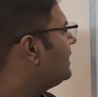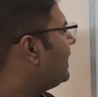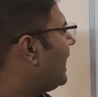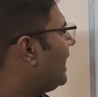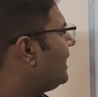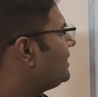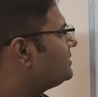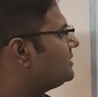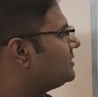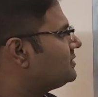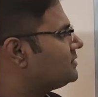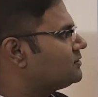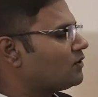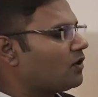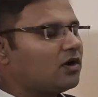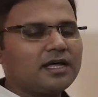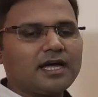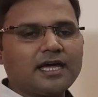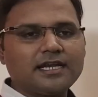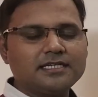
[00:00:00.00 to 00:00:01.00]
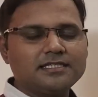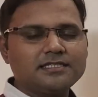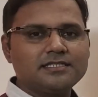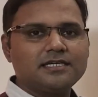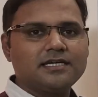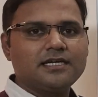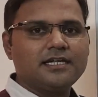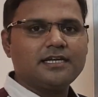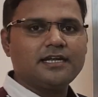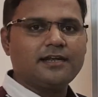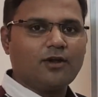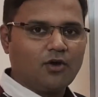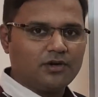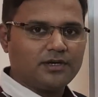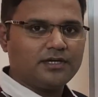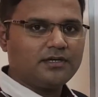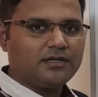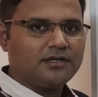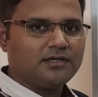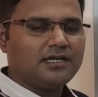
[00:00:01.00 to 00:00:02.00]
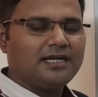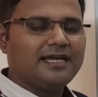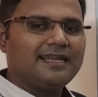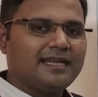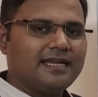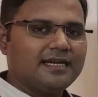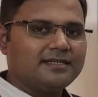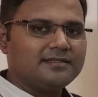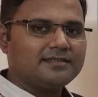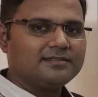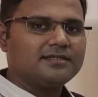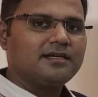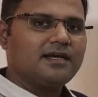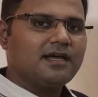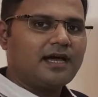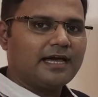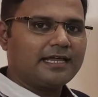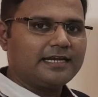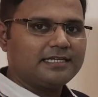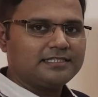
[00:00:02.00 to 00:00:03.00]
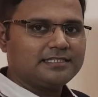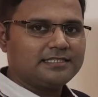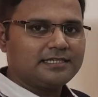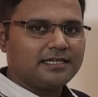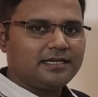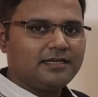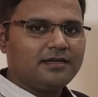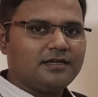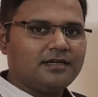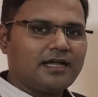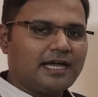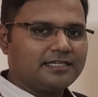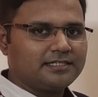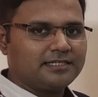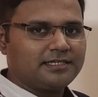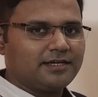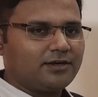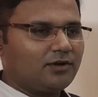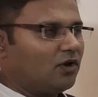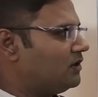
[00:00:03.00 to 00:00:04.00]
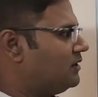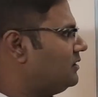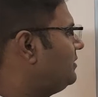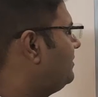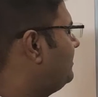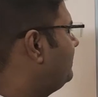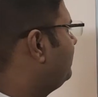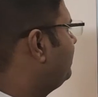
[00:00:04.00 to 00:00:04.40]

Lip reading: As this is not arranged in an order, let us arrange it in ascending order.